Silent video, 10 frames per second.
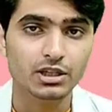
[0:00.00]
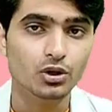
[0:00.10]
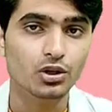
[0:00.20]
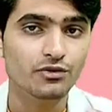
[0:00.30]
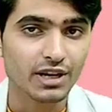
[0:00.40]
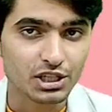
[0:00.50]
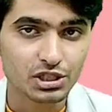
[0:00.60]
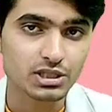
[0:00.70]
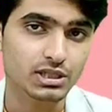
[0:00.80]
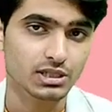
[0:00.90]

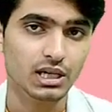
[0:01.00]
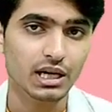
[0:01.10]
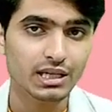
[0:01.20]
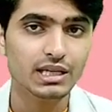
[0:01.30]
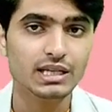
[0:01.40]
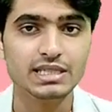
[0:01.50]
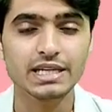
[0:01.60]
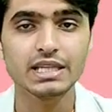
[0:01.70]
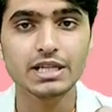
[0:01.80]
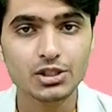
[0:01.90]
Contractions occurring inside
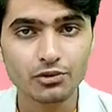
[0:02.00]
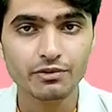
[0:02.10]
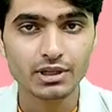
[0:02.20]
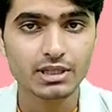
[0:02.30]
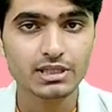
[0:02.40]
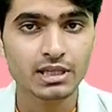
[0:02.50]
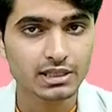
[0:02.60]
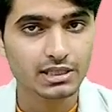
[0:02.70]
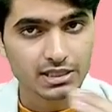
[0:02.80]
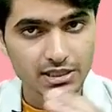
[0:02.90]
the esophagus
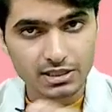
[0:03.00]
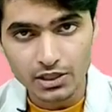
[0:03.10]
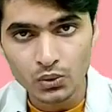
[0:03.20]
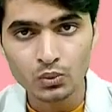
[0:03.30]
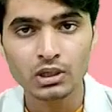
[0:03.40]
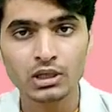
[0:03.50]
distal to